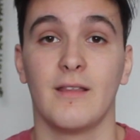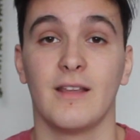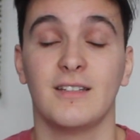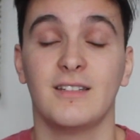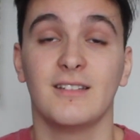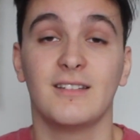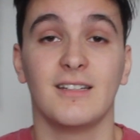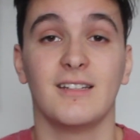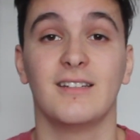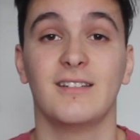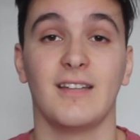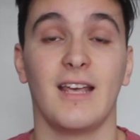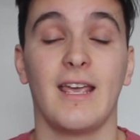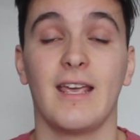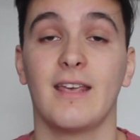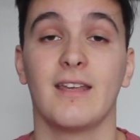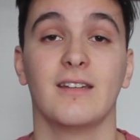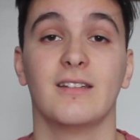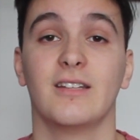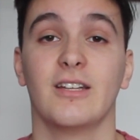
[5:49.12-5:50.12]
This is
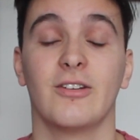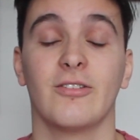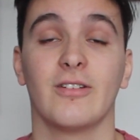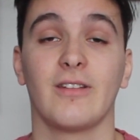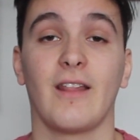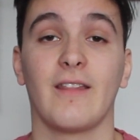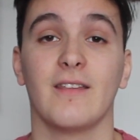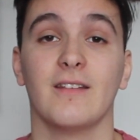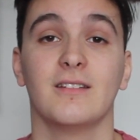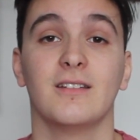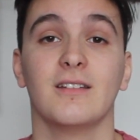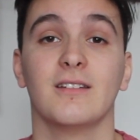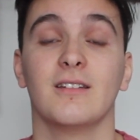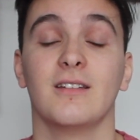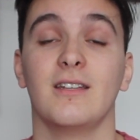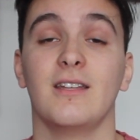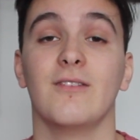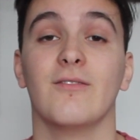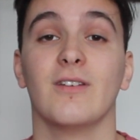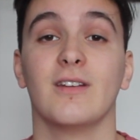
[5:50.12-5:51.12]
insane considering that this
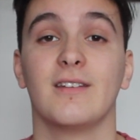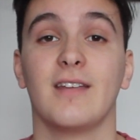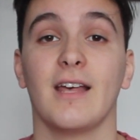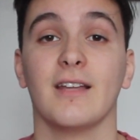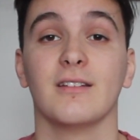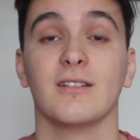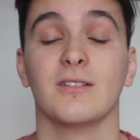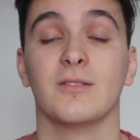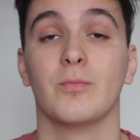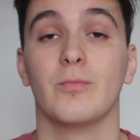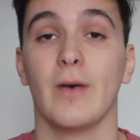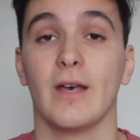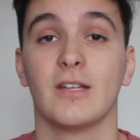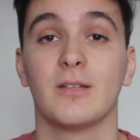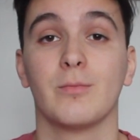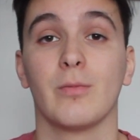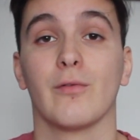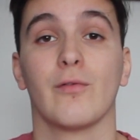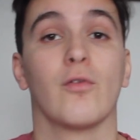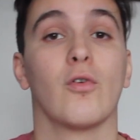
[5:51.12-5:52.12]
isn't even Tesla's
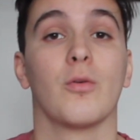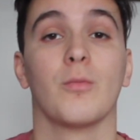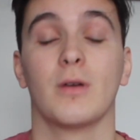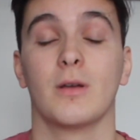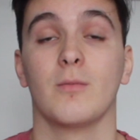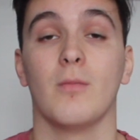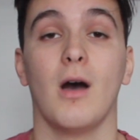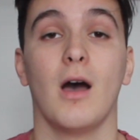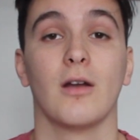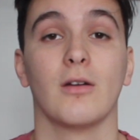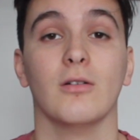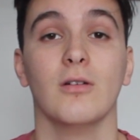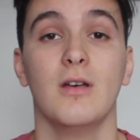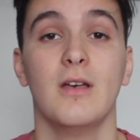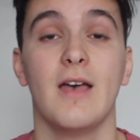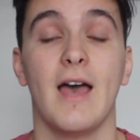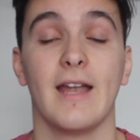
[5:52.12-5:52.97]
best performing model